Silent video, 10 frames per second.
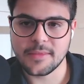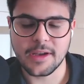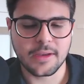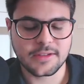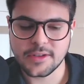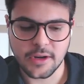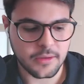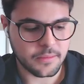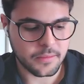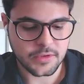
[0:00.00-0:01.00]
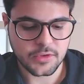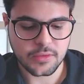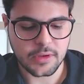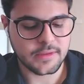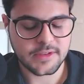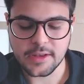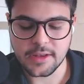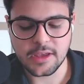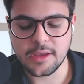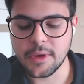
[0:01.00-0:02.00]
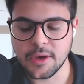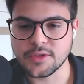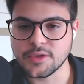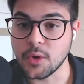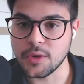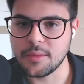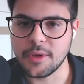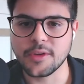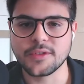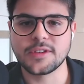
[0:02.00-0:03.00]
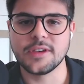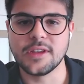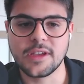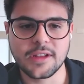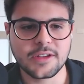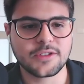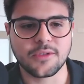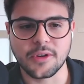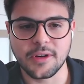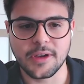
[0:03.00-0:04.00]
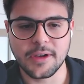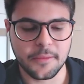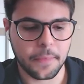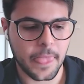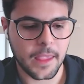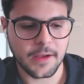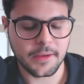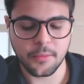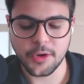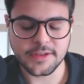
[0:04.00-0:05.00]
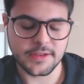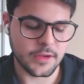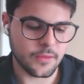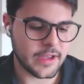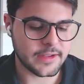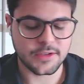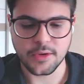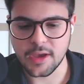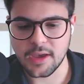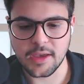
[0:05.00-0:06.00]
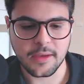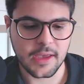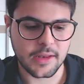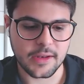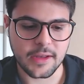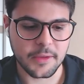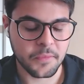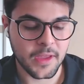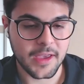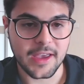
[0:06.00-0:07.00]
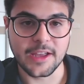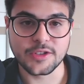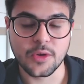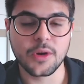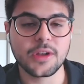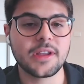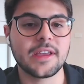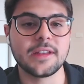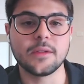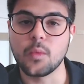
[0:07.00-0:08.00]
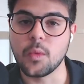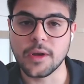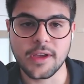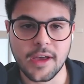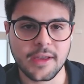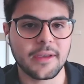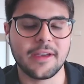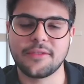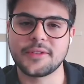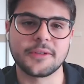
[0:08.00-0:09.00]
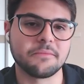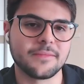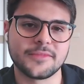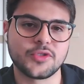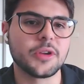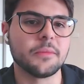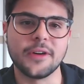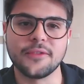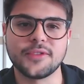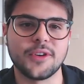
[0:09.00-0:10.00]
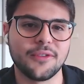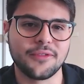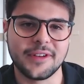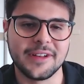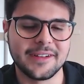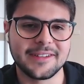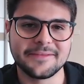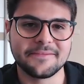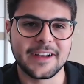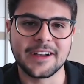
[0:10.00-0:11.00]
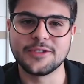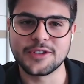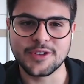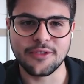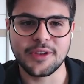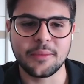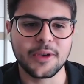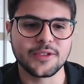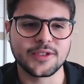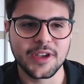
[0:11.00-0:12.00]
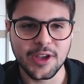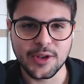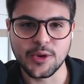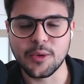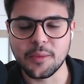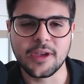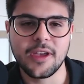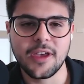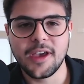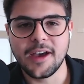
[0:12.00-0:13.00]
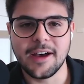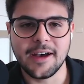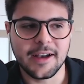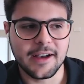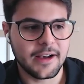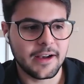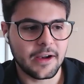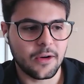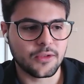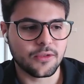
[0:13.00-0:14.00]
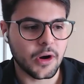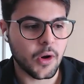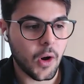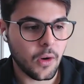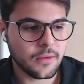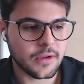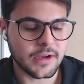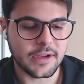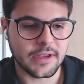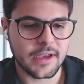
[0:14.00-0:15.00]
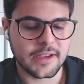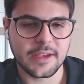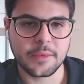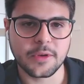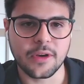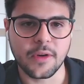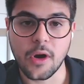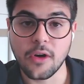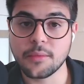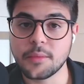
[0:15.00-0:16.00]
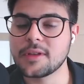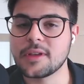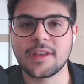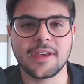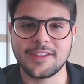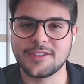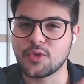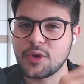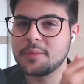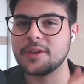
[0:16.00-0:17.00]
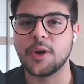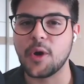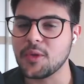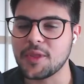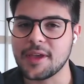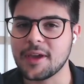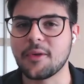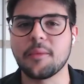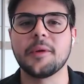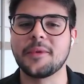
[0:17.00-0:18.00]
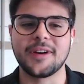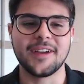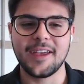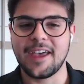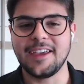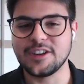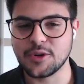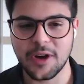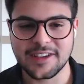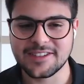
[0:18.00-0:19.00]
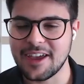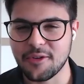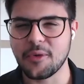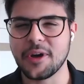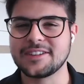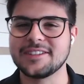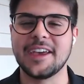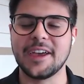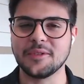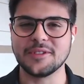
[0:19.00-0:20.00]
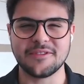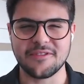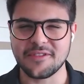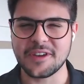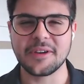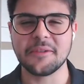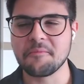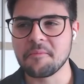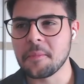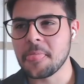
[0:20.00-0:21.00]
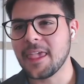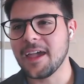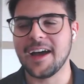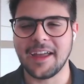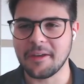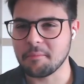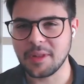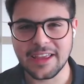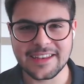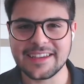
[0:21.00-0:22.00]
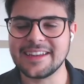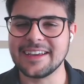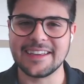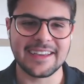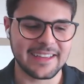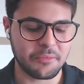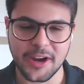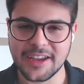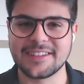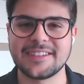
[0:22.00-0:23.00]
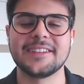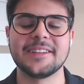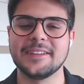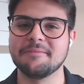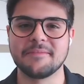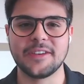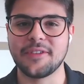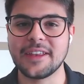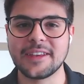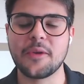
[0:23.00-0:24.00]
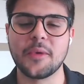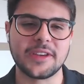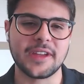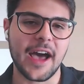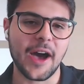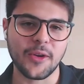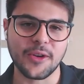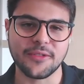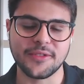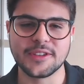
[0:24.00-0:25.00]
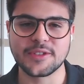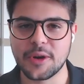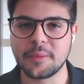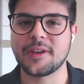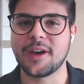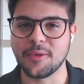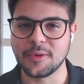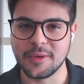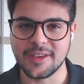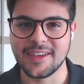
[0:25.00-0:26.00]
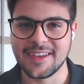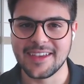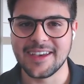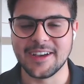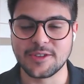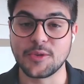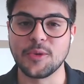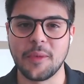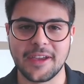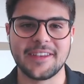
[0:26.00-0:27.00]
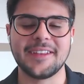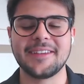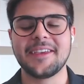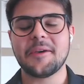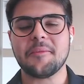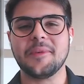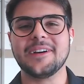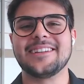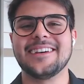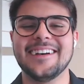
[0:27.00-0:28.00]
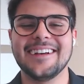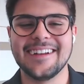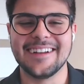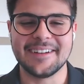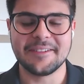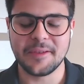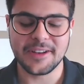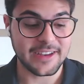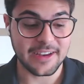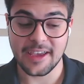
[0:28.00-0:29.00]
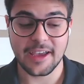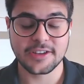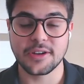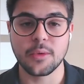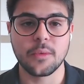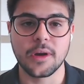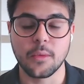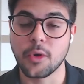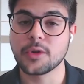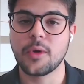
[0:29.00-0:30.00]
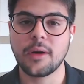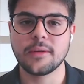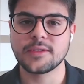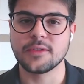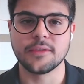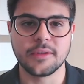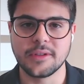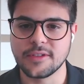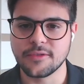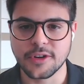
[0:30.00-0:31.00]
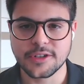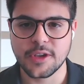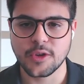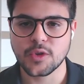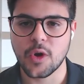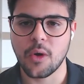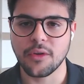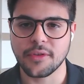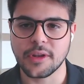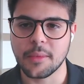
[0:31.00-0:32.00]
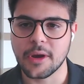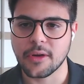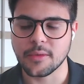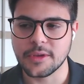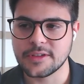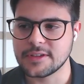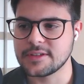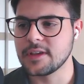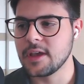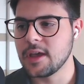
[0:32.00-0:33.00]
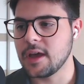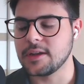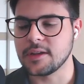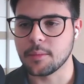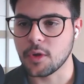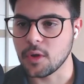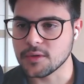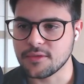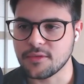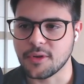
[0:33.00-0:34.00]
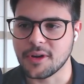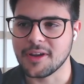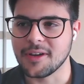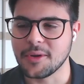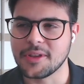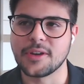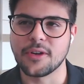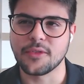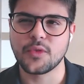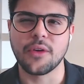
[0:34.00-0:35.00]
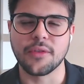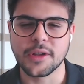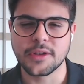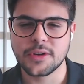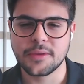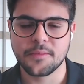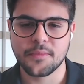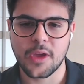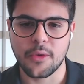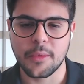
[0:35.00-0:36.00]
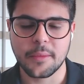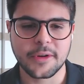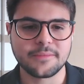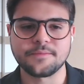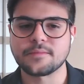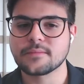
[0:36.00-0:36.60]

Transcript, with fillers: I started uh, sending emails, cold emails in English for um, uh, brands in the U.S., U.K., Canada, and so on. And one guy, after three months of uh, hundreds of emails, took me on for a call. he accepted to have a call with me, and then I scripted the whole thing. I remember each question, every question I had was very uh, I, I, planned it, I, I, practiced it, and if anything went out of the script, I would be uh, screwed back then. But uh, but it uh, actually uh, worked well. So the, this first sales call with an American business, I ended up closing for a retainer of twelve hundred. I remember,